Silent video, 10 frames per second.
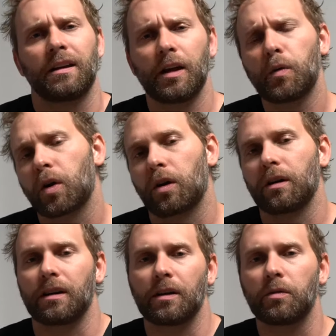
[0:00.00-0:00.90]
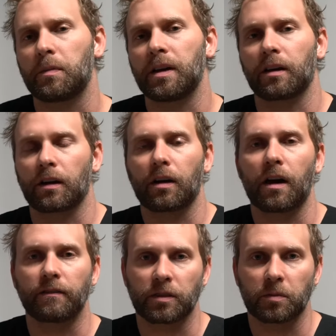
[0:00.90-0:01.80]
It would hurt. It would be
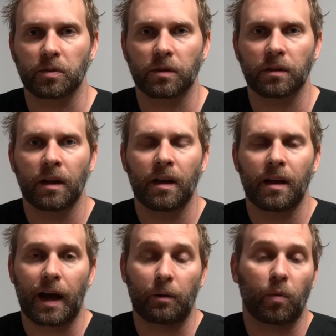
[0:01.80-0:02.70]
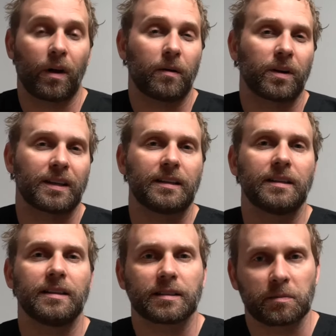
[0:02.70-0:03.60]
uncomfortable. I would want to
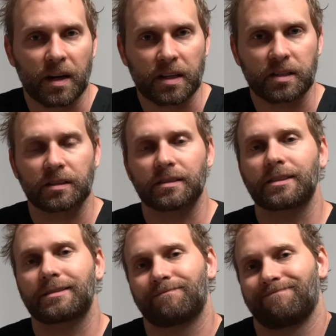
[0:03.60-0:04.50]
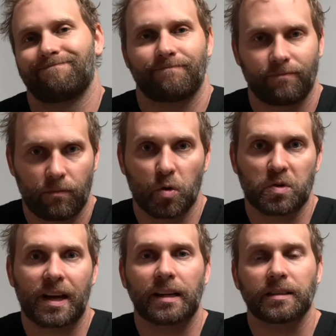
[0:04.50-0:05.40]
eat as much and
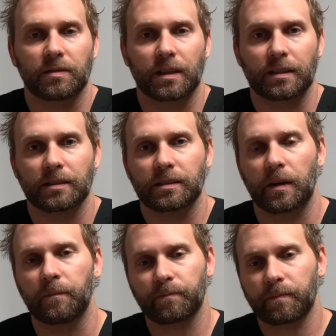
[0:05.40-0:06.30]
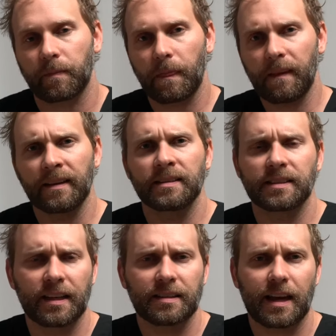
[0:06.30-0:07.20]
those kinds of things. So
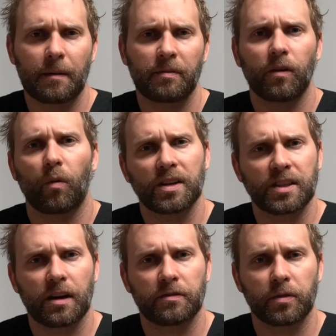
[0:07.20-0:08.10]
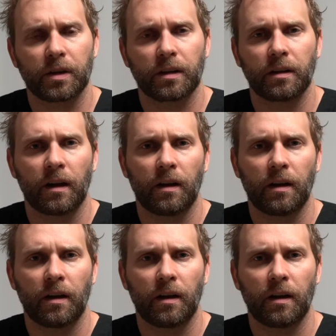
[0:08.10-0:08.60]
stay on top of it. Watch out for it.